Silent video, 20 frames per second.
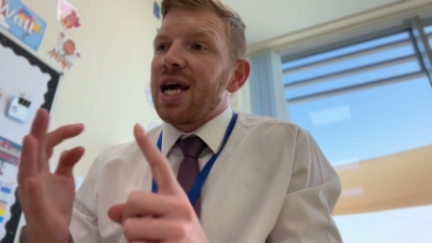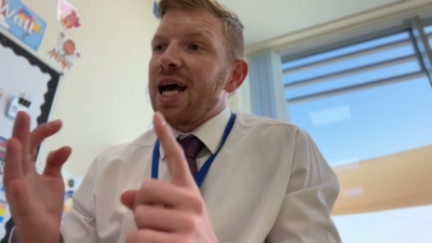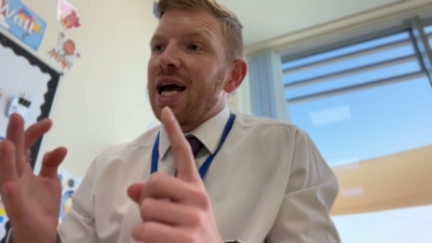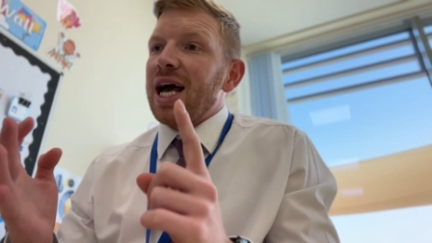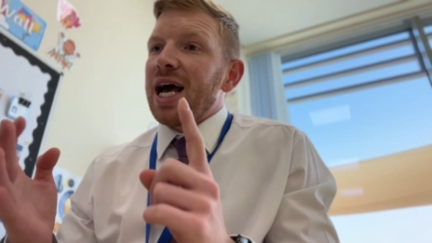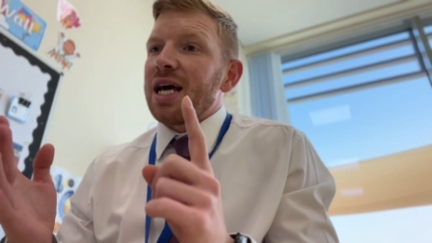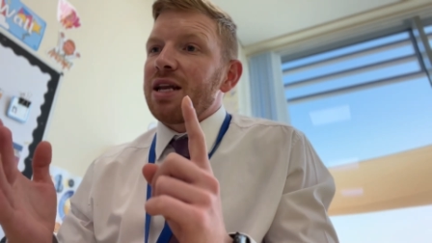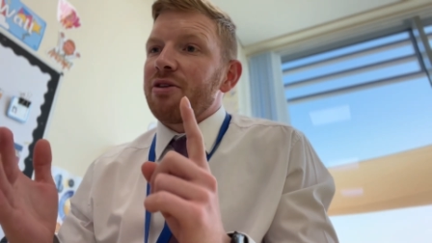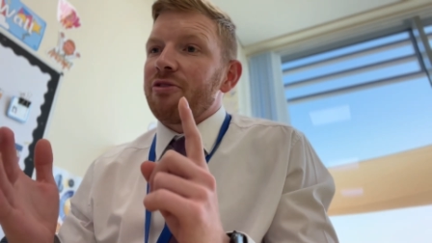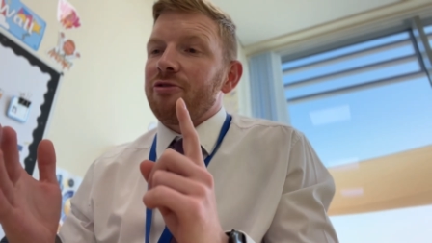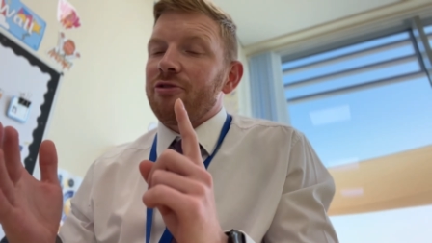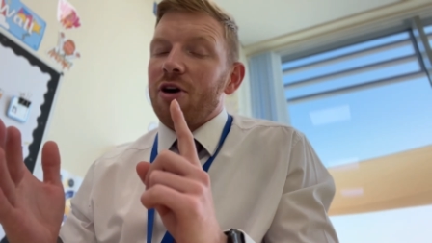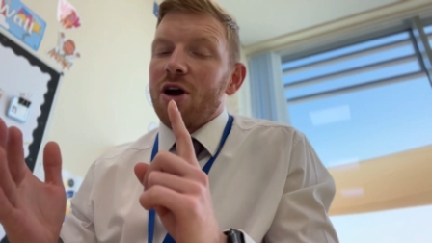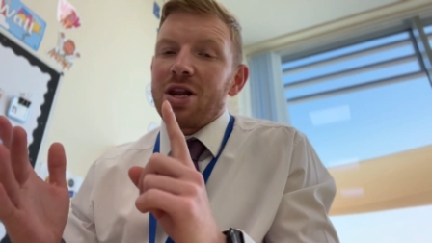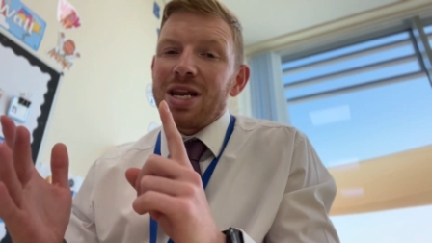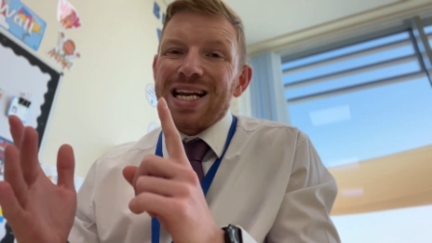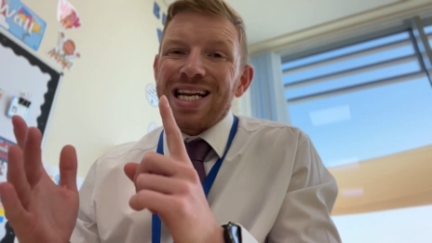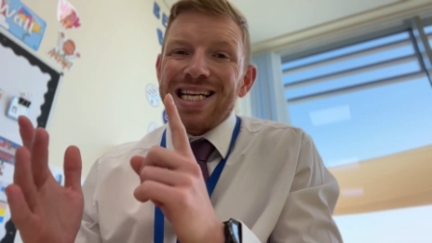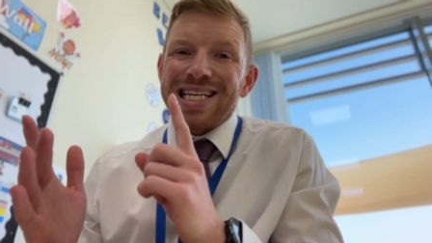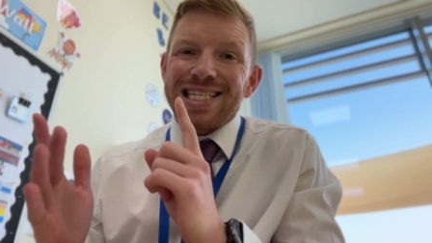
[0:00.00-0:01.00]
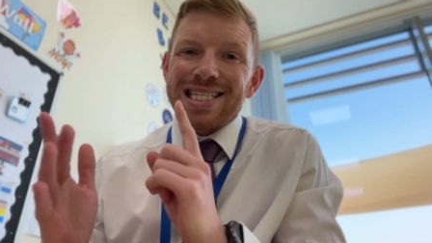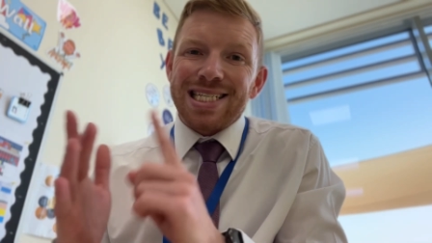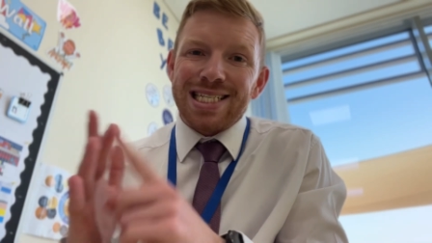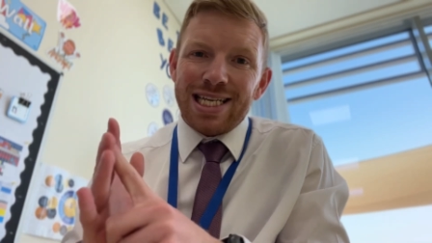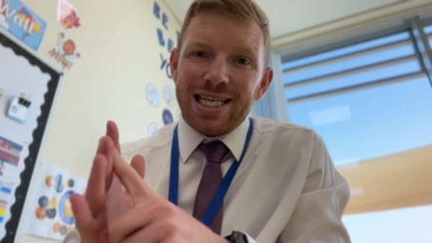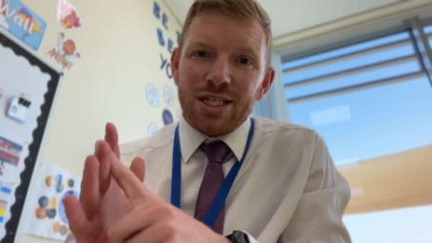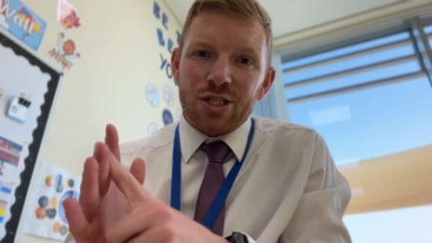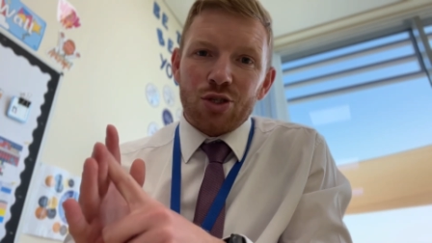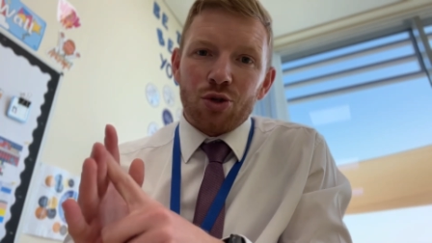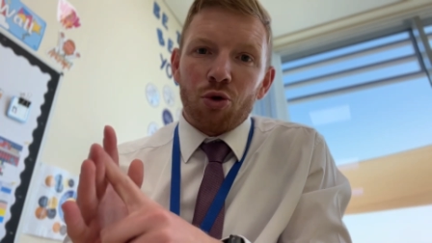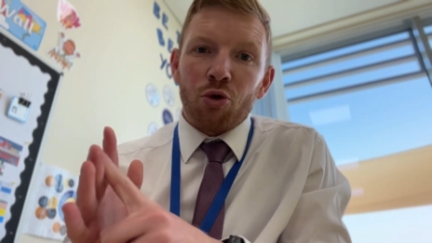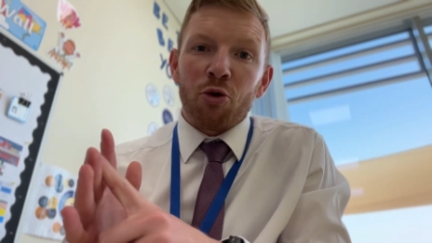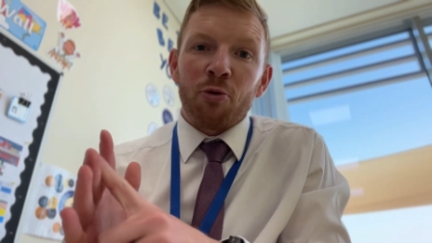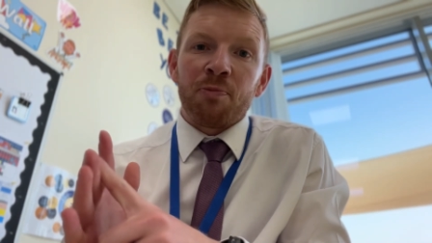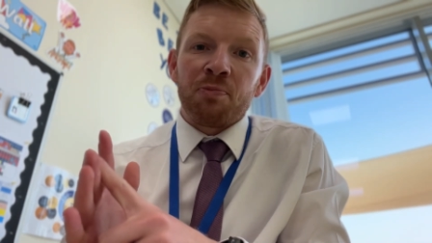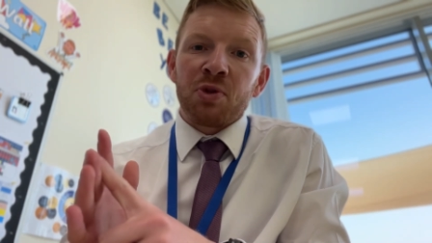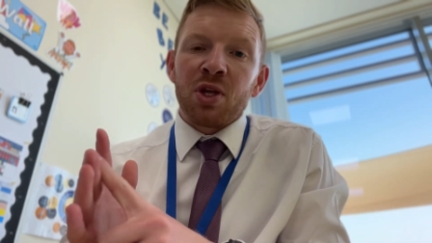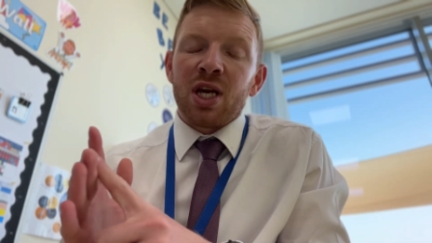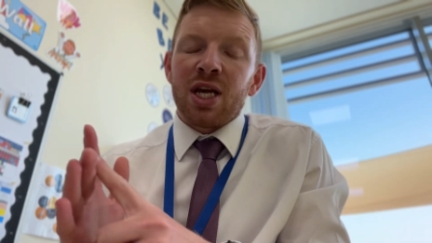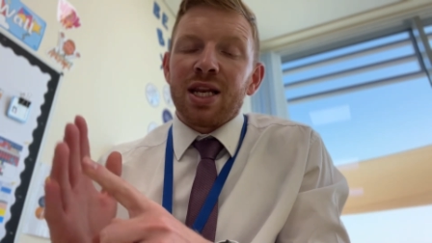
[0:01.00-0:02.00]
and finally Seesaw.
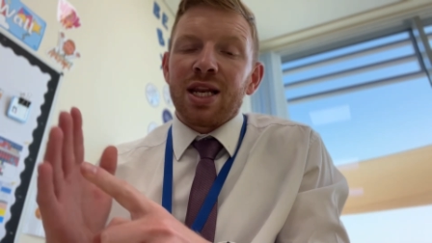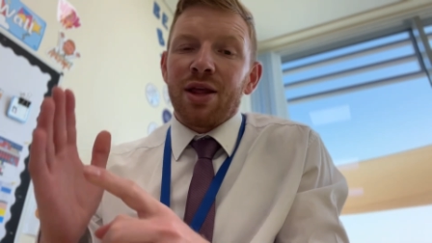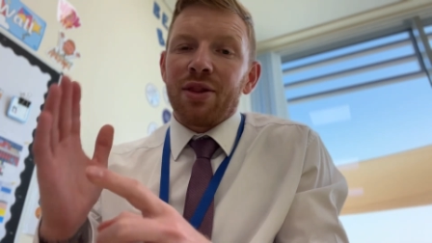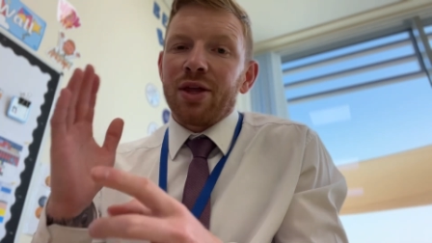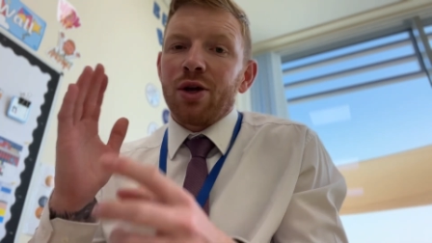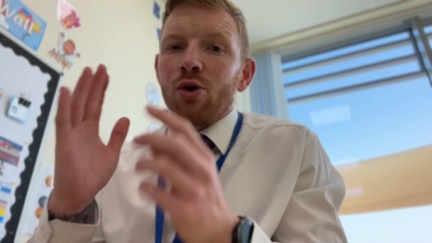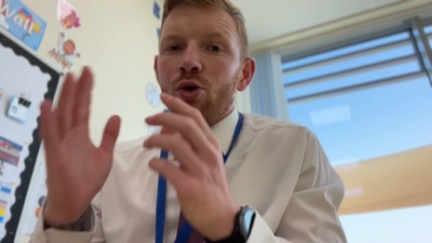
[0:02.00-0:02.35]
Now they